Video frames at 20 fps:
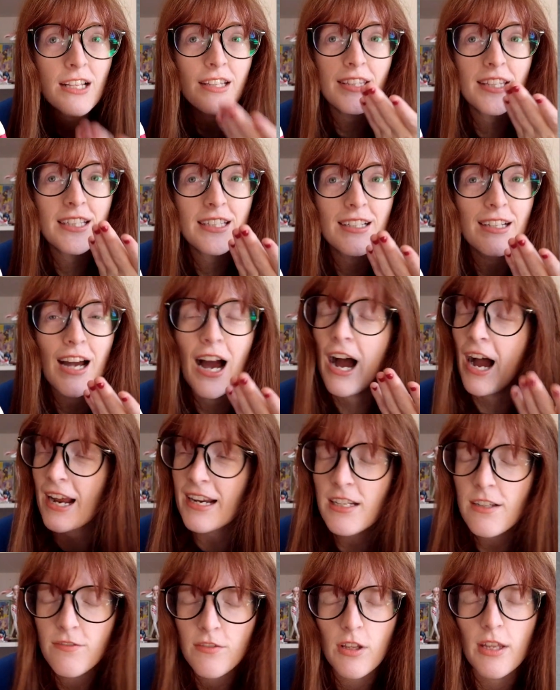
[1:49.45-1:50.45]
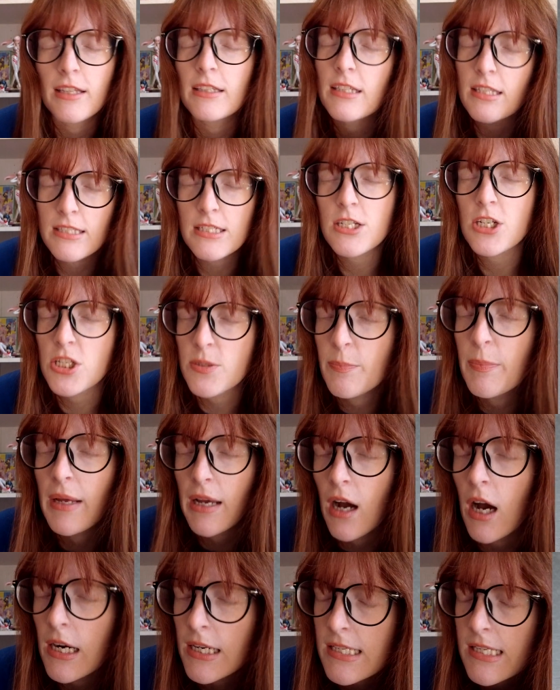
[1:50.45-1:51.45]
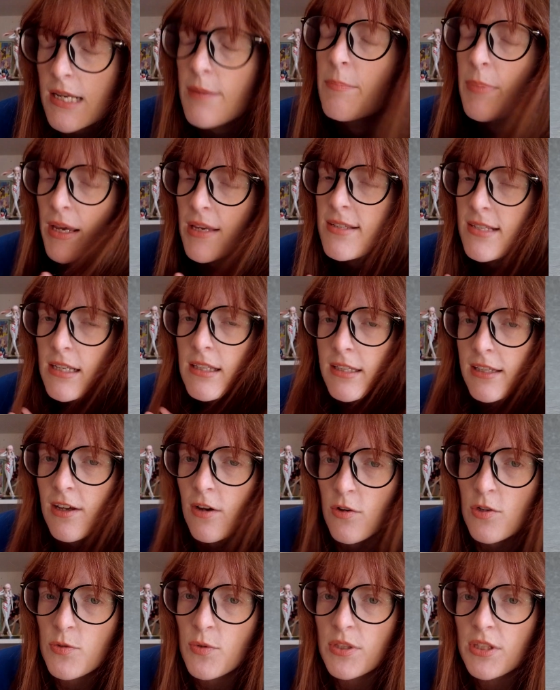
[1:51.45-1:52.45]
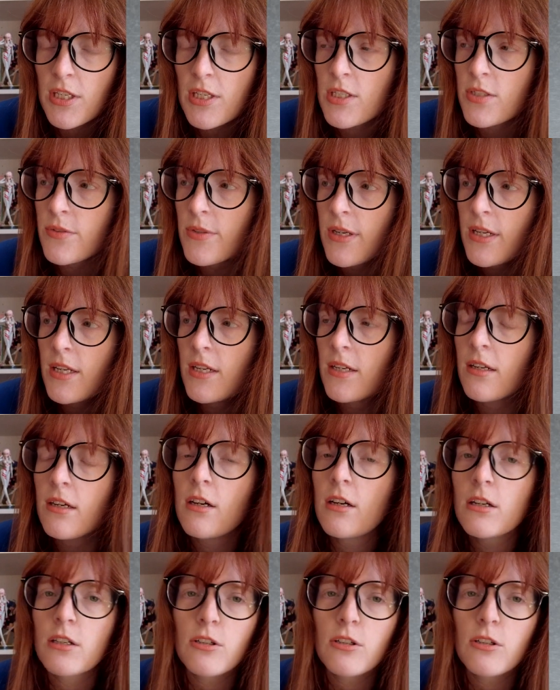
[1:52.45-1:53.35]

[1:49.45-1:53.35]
that kind of, like, let's just be honest, it basically goes with this one.